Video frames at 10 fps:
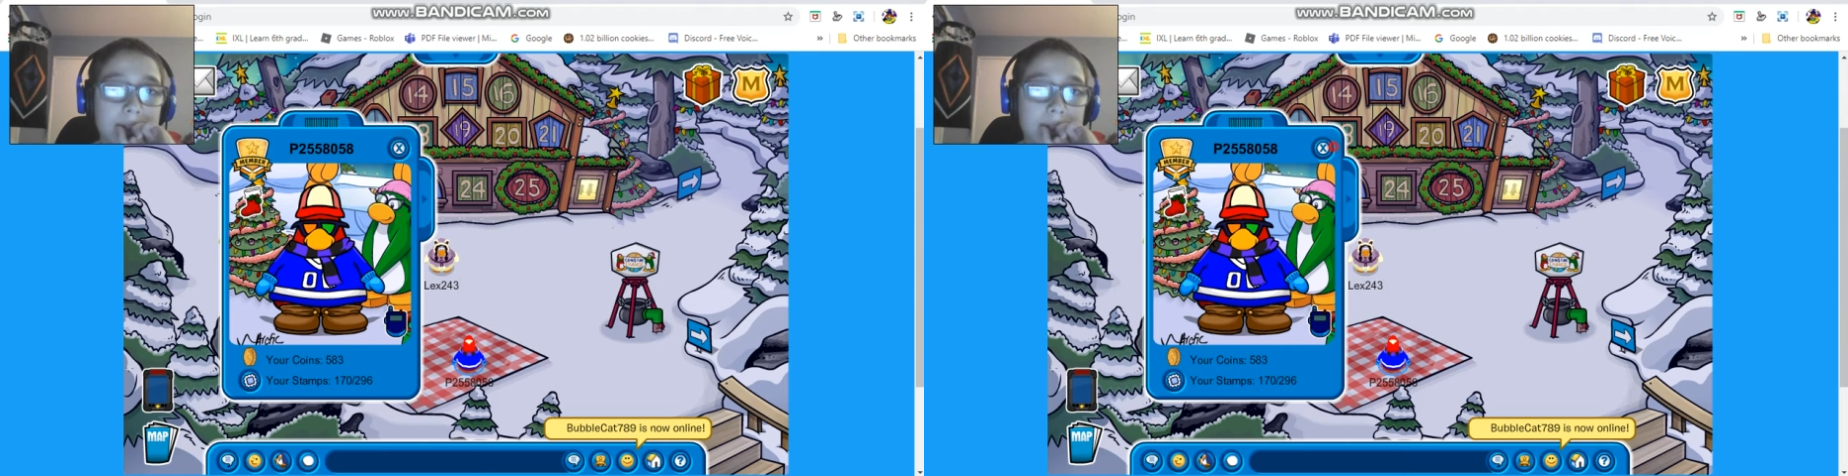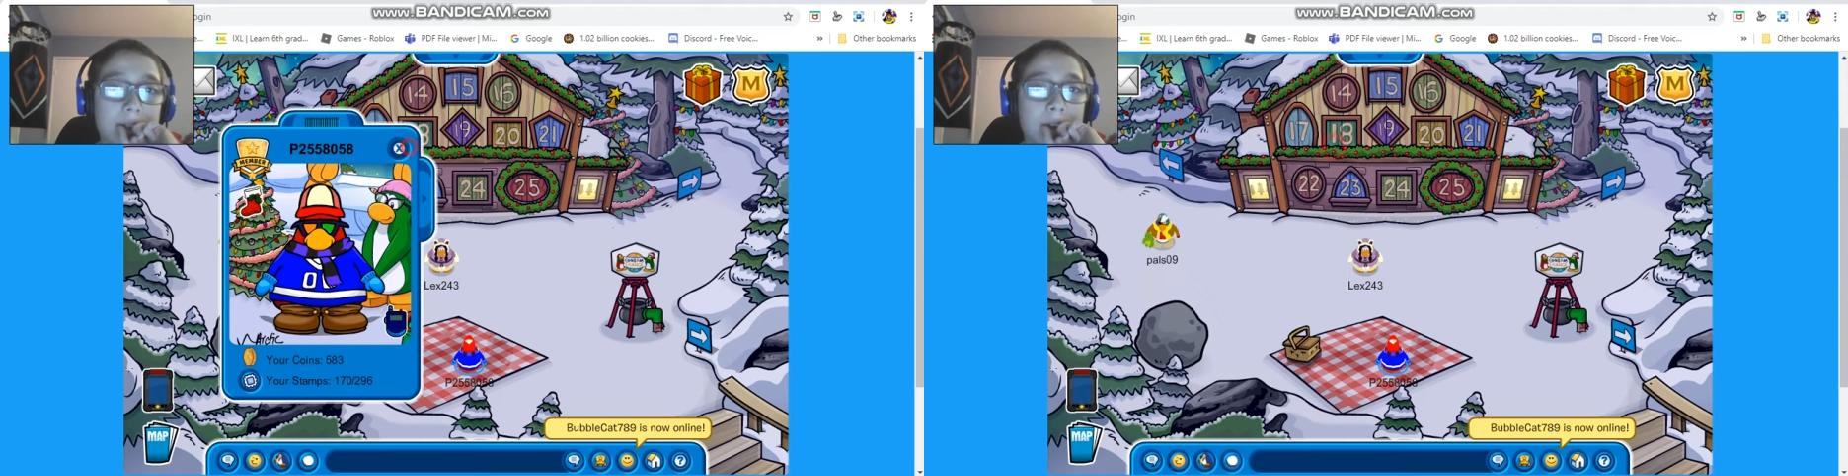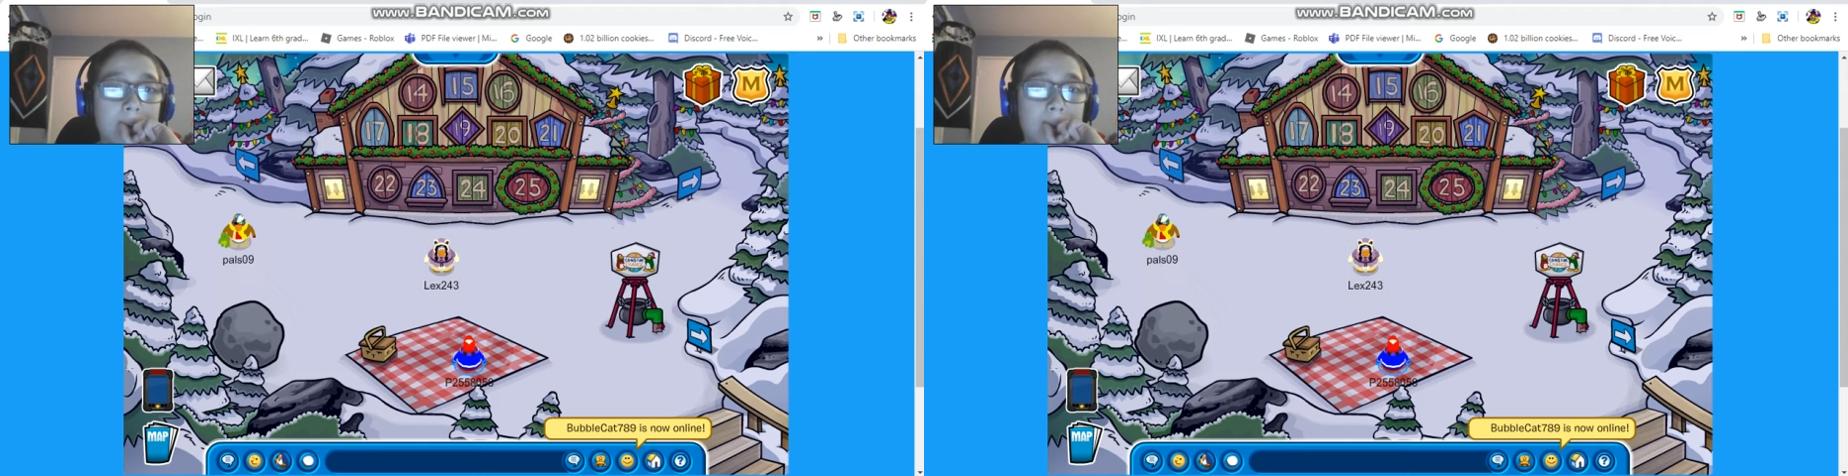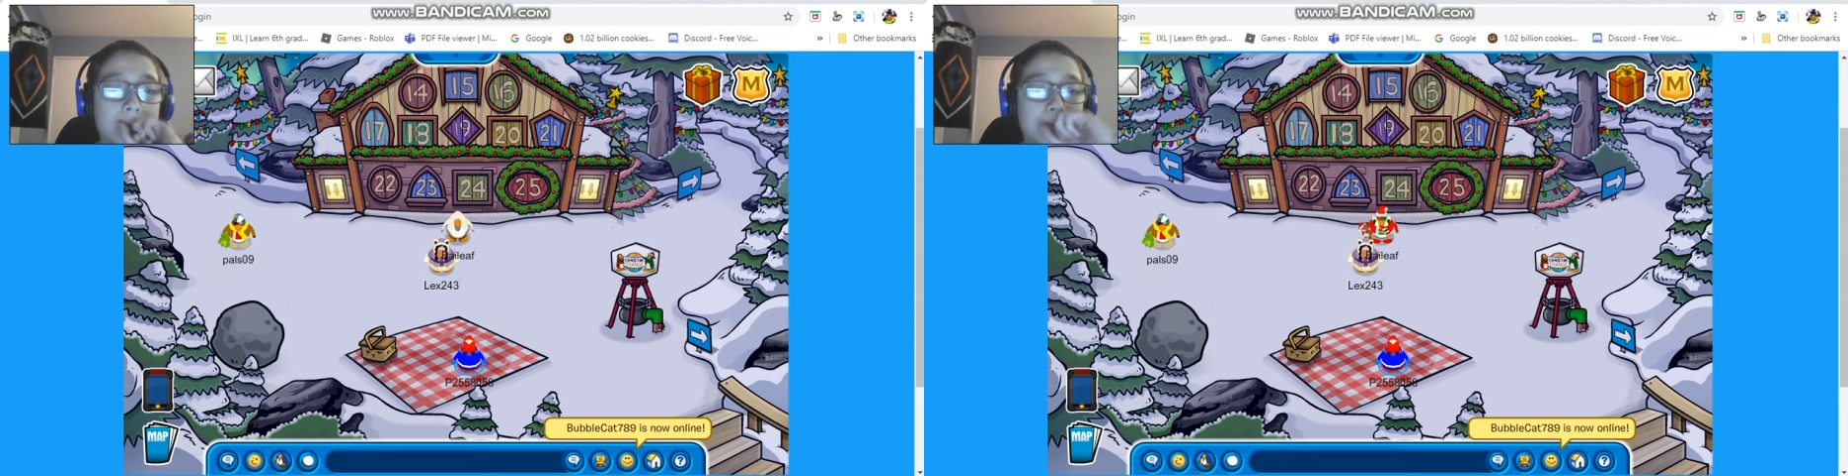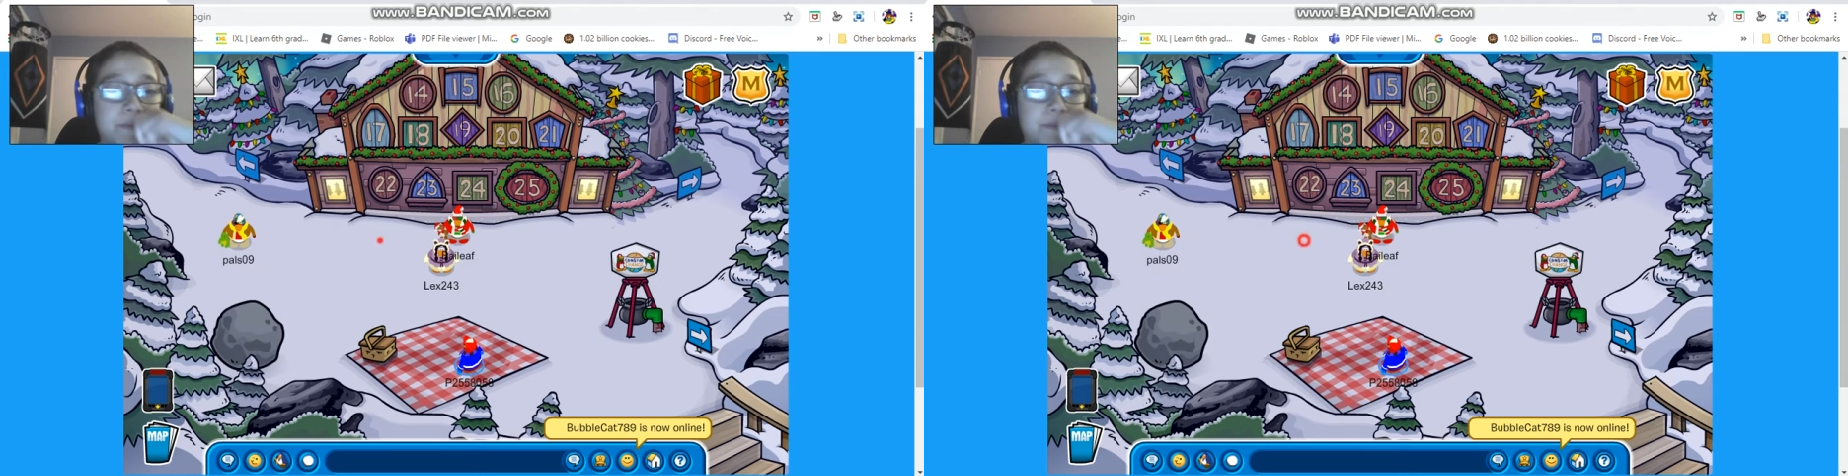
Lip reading: So